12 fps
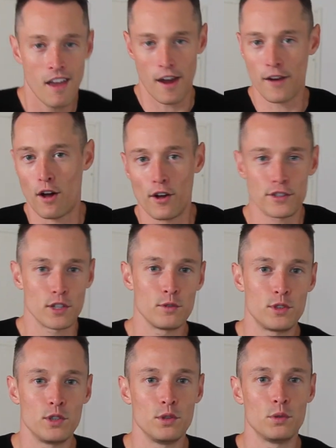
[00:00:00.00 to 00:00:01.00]
and also
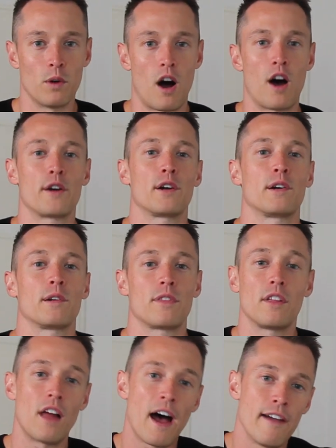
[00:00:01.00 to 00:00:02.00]
to honor
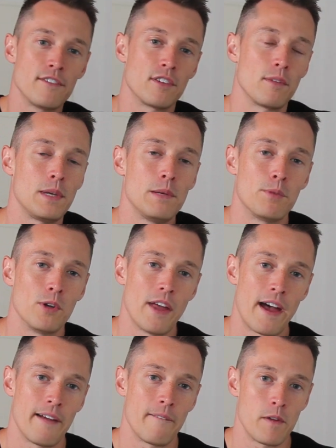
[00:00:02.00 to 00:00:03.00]
the lives of the people
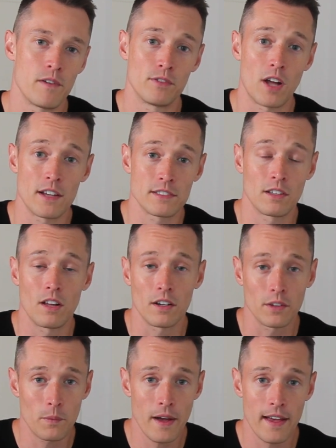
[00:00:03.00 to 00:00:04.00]
that we've lost
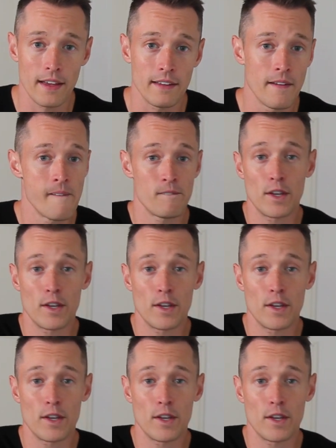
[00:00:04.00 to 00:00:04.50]
along the way,